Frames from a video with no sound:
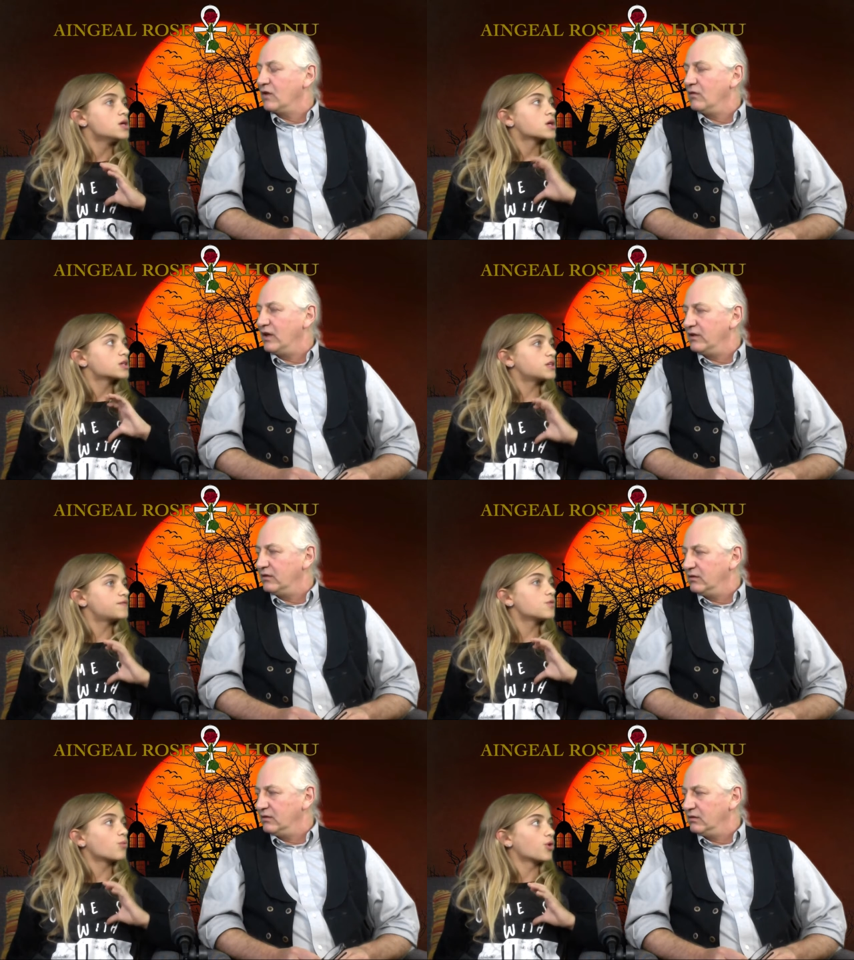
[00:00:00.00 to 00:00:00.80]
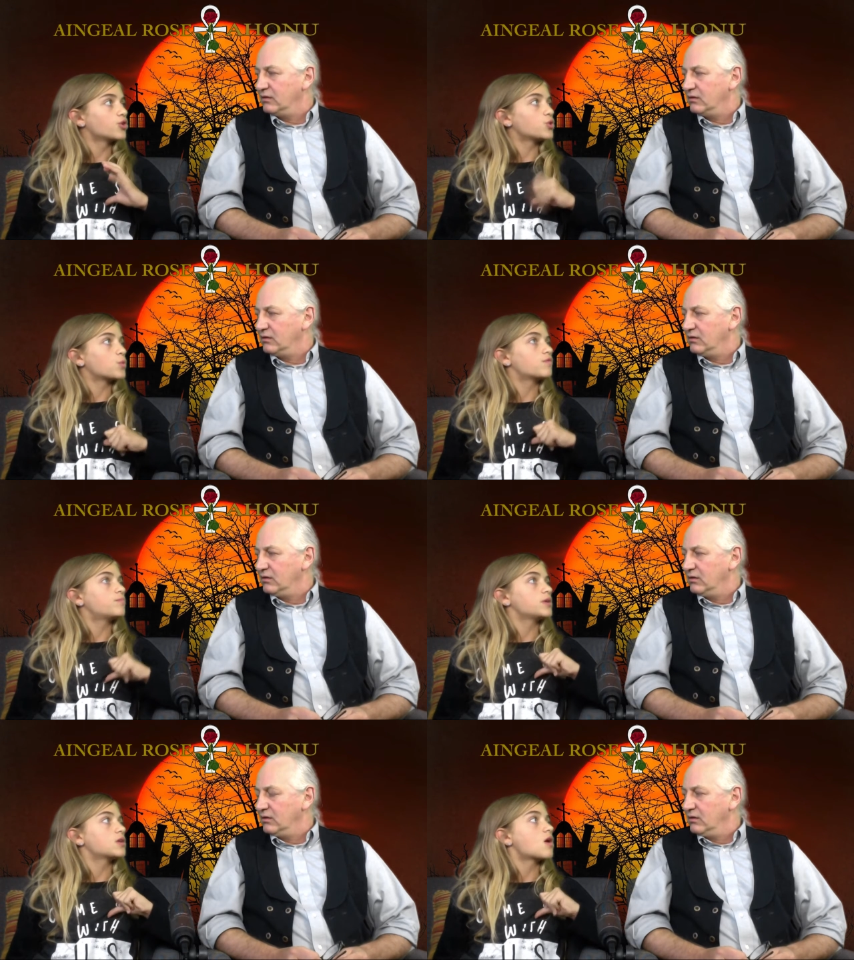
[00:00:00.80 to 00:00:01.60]
Speaker 1: Because right. if you were, you would have
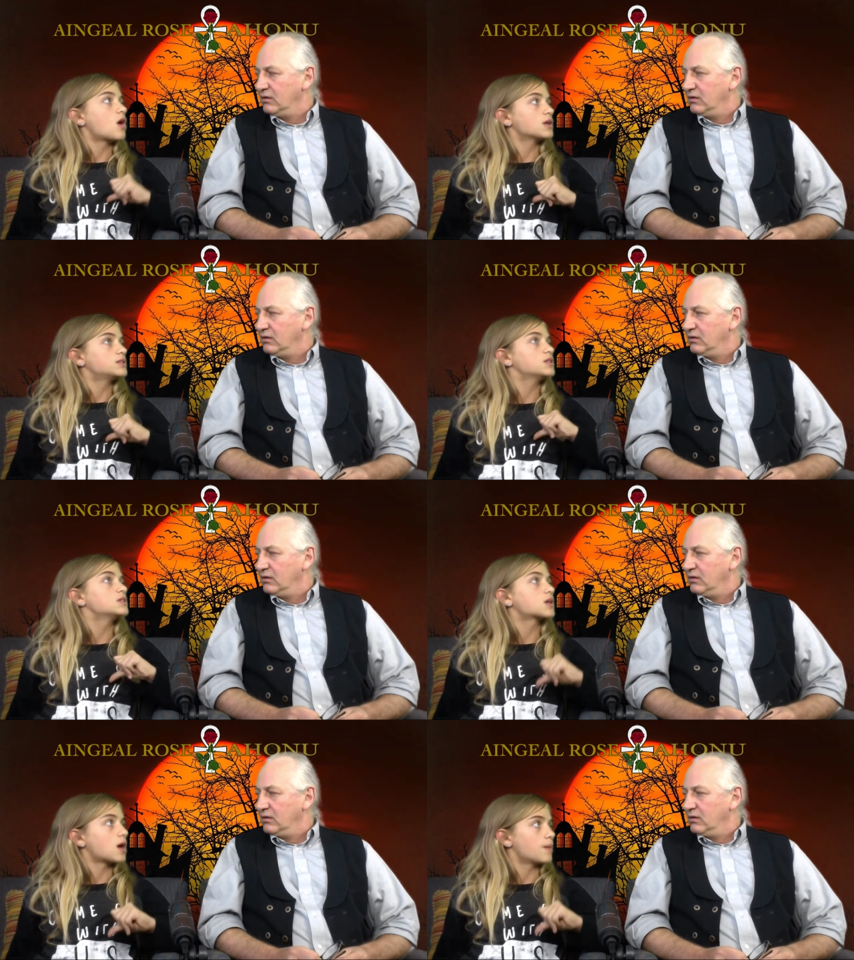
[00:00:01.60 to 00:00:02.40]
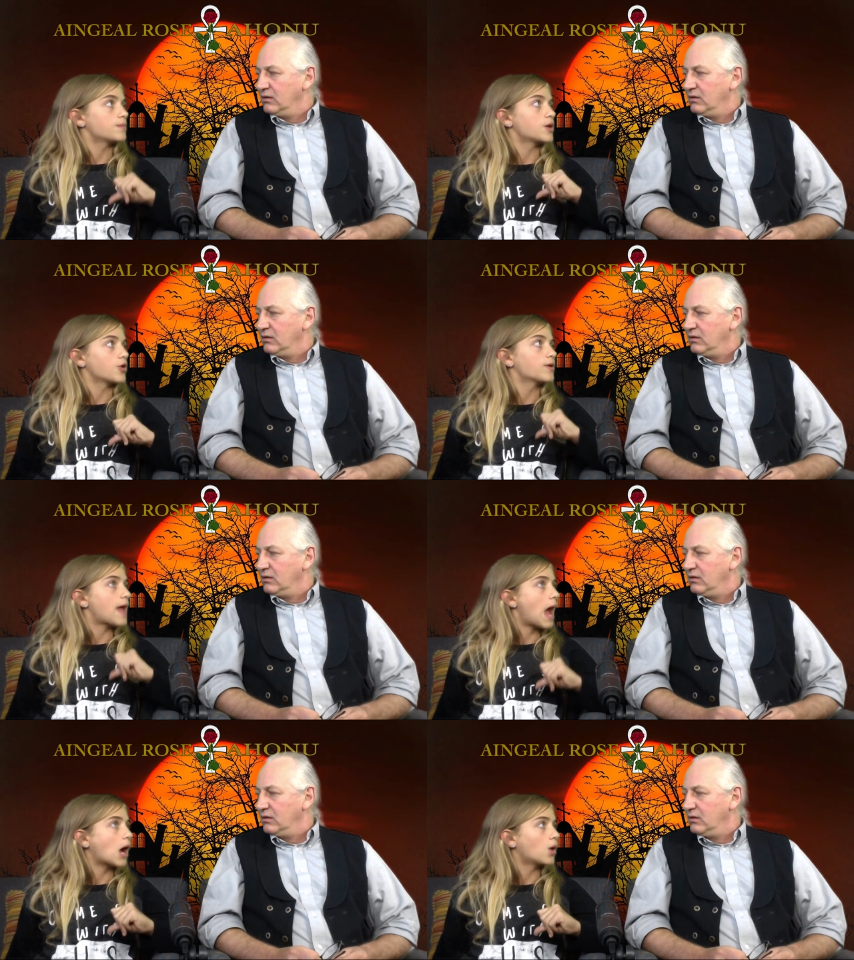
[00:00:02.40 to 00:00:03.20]
been haunted to come here
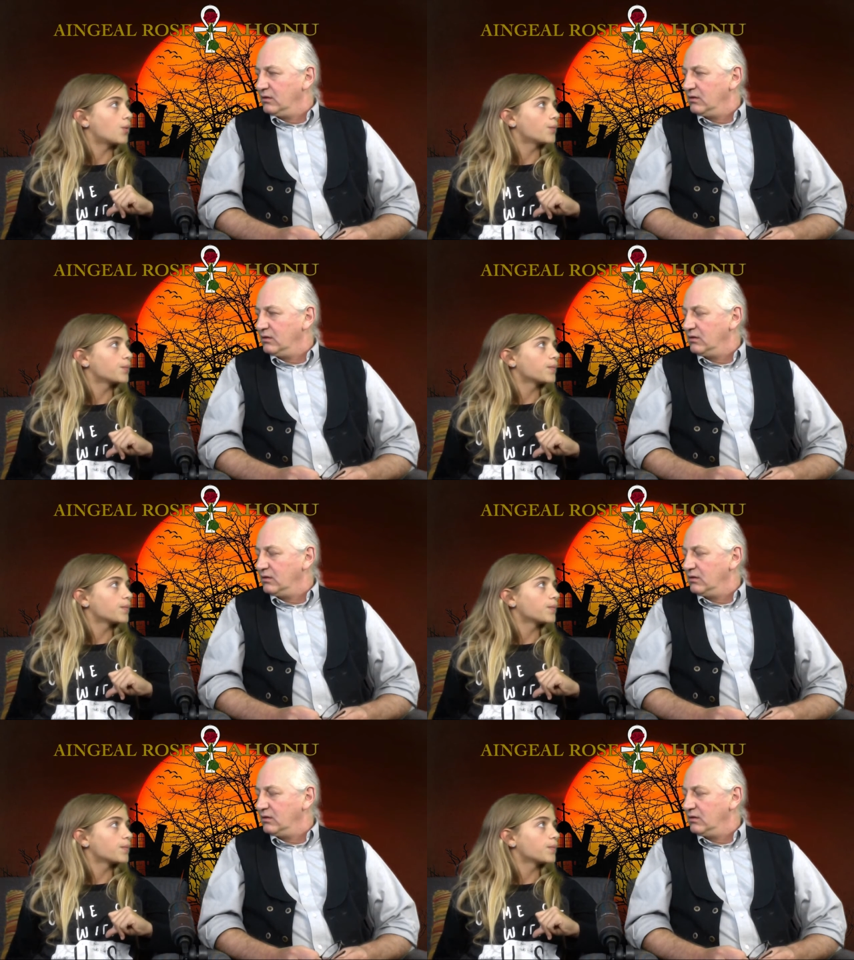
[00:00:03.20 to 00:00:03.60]
now.